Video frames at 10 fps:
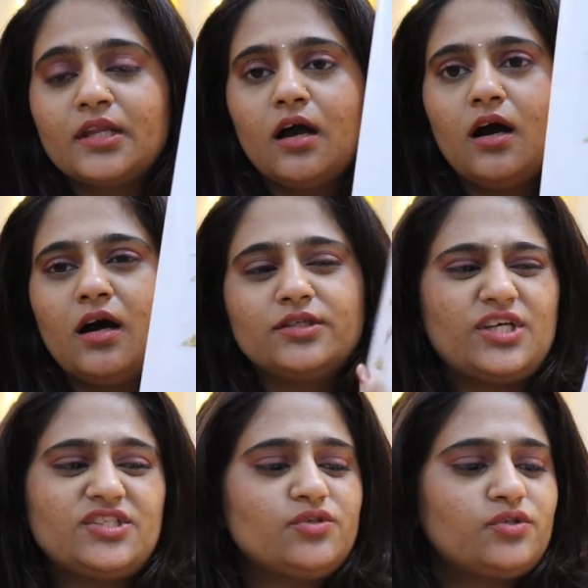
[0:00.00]
uh,
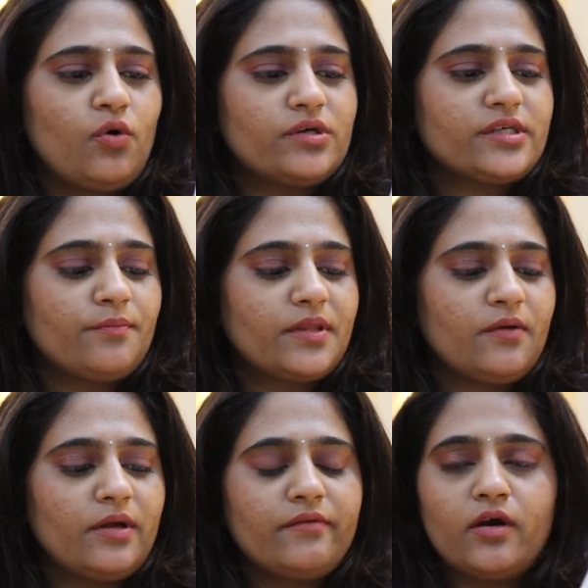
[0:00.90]
just to store
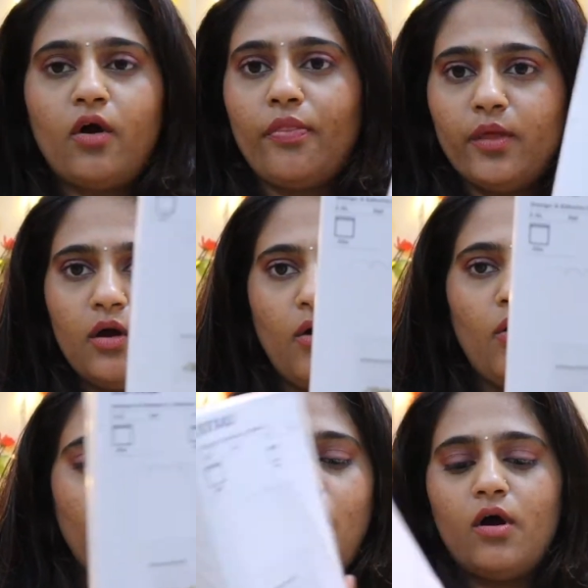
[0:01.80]
something when we are on the
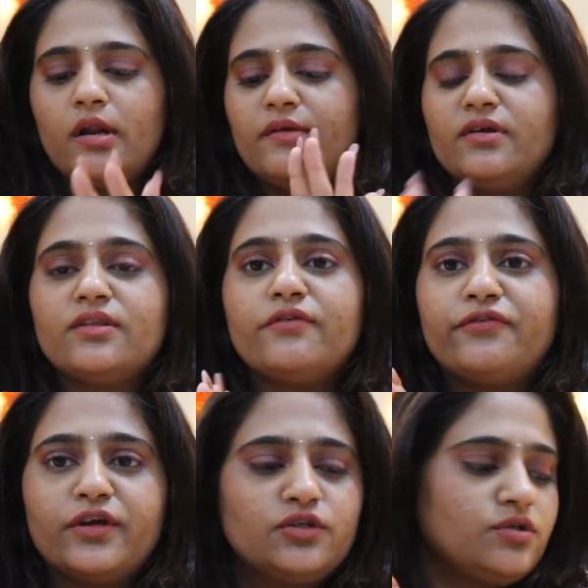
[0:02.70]
go or even in the
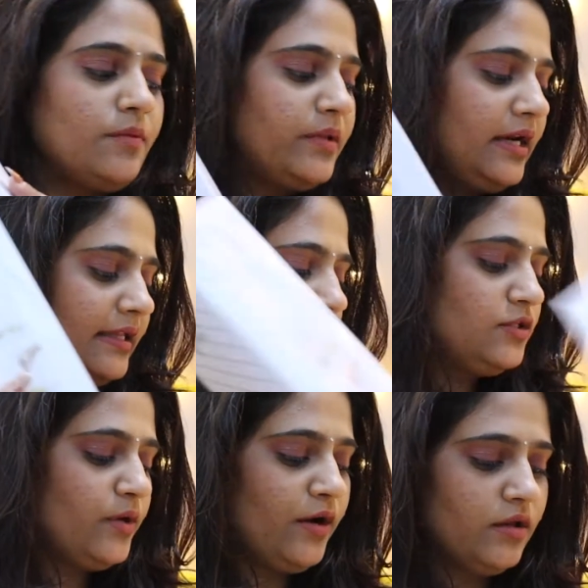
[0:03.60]
fridge or something like
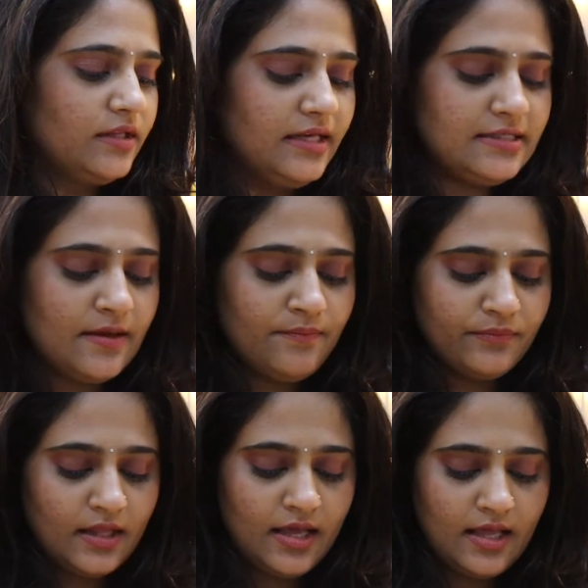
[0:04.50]
that. So I got this.
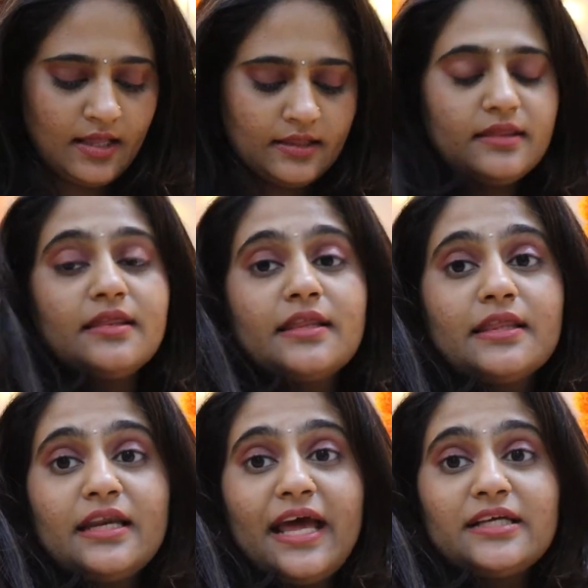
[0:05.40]

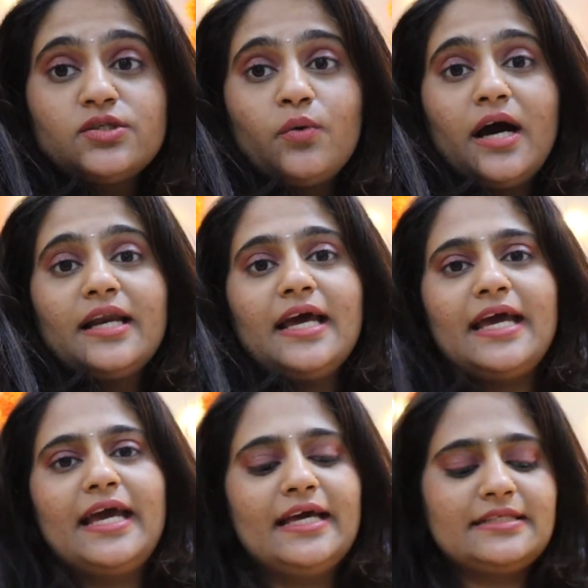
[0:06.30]
The next one
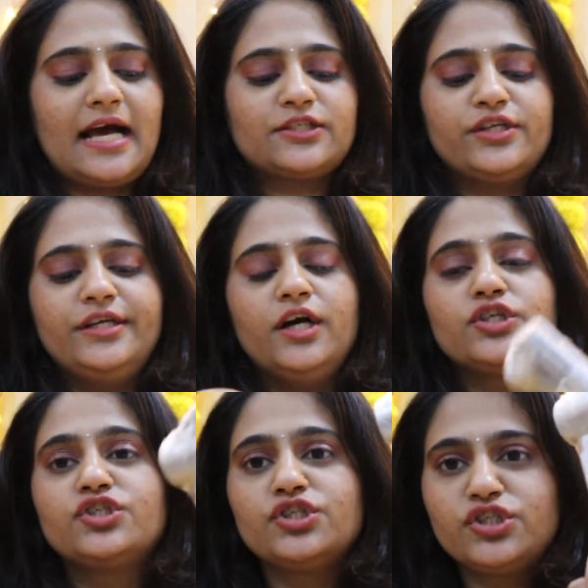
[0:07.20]
is actually a
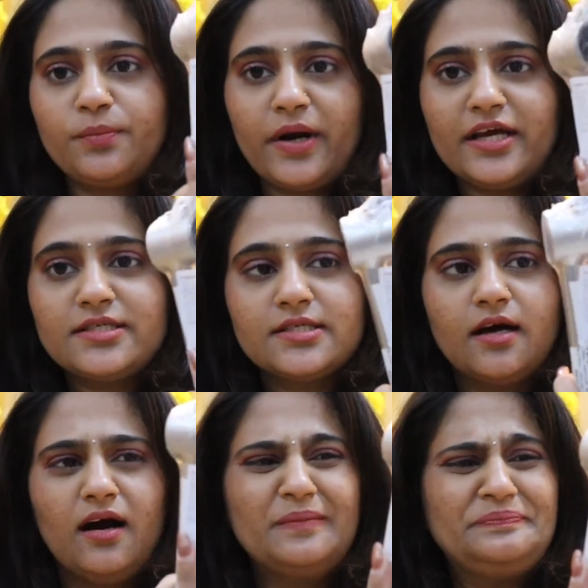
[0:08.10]
ginger press.
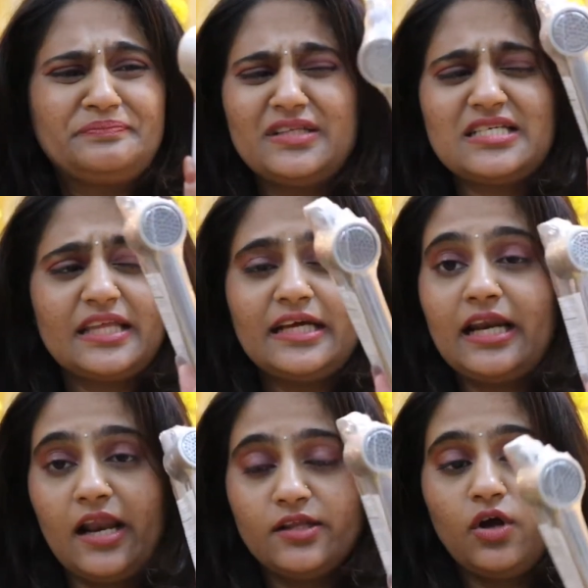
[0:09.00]
Um, this I think
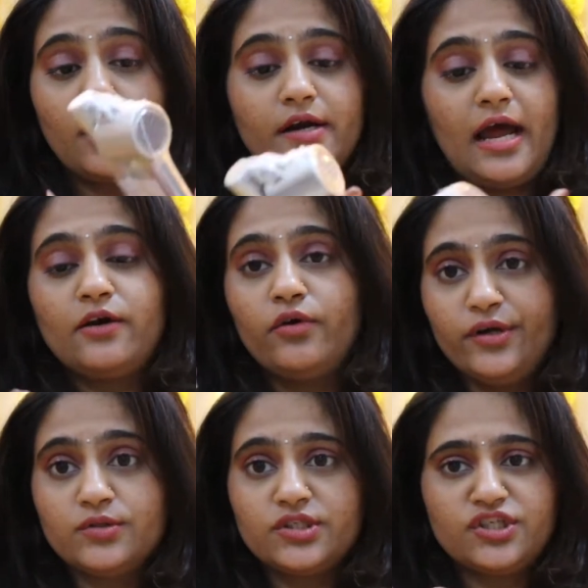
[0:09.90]
Lalit got it. I don't
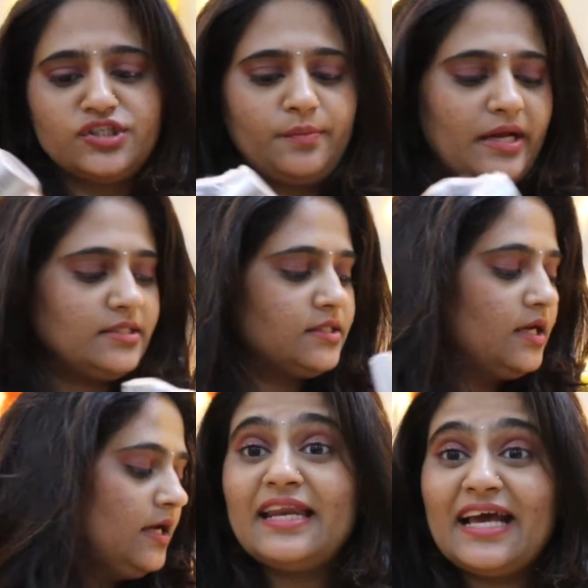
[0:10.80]
use a ginger press.
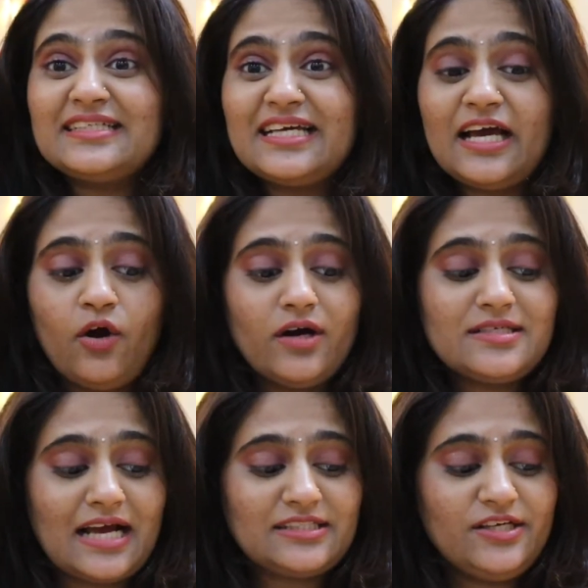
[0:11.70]
The next thing I got is
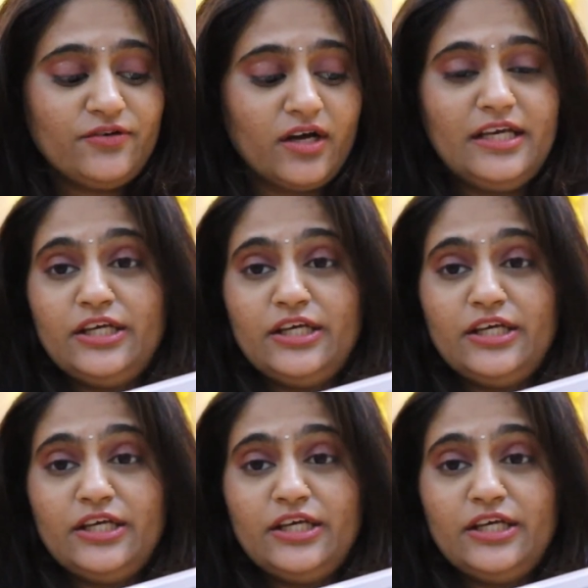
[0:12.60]
actually really